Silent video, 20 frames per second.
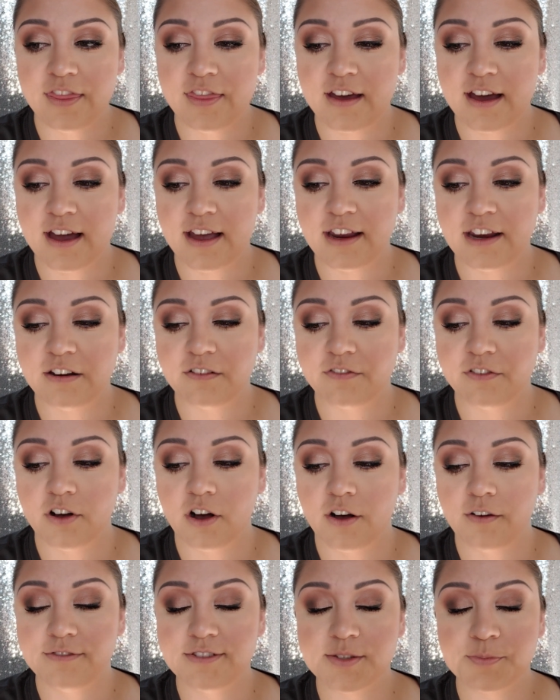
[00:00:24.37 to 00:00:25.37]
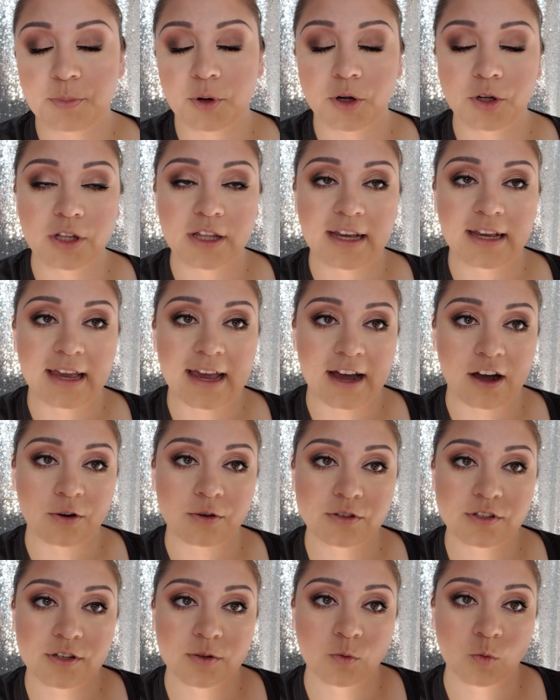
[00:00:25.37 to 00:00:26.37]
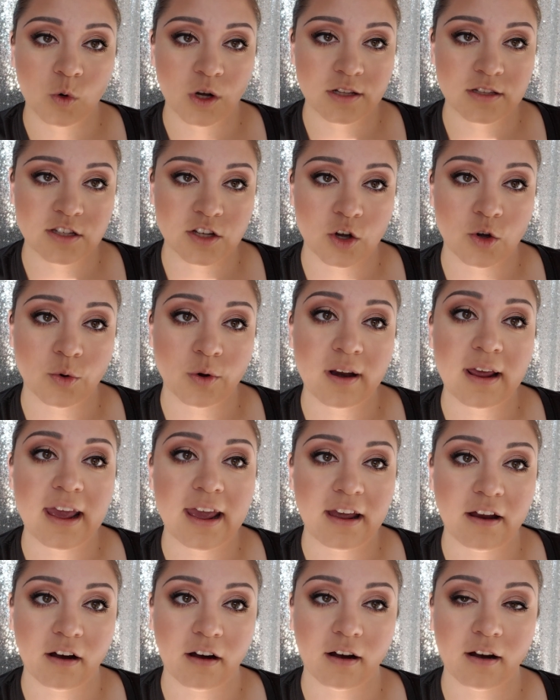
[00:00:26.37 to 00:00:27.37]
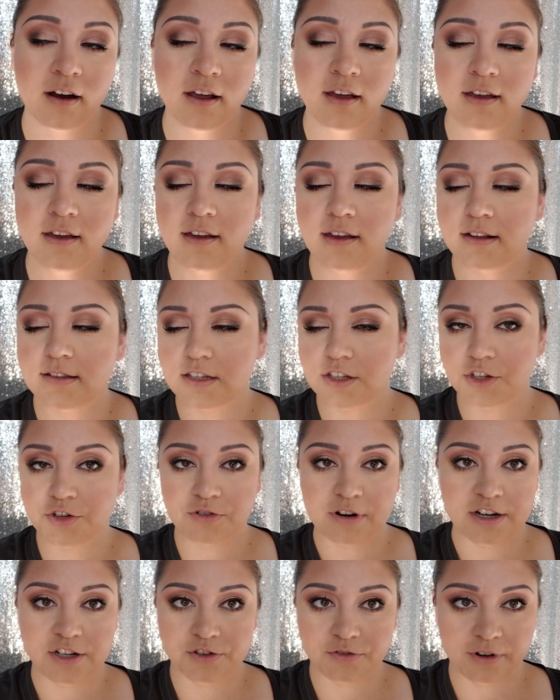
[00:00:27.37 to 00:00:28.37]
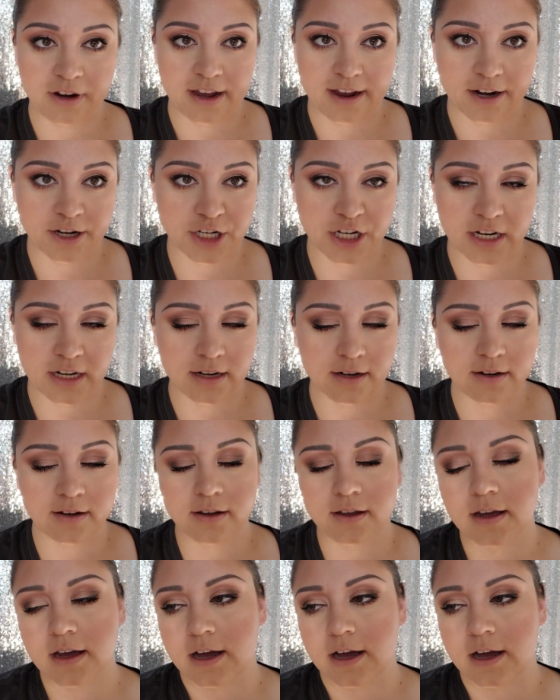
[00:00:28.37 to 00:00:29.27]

that involves pulling out one's own hair. It's a stress reaction.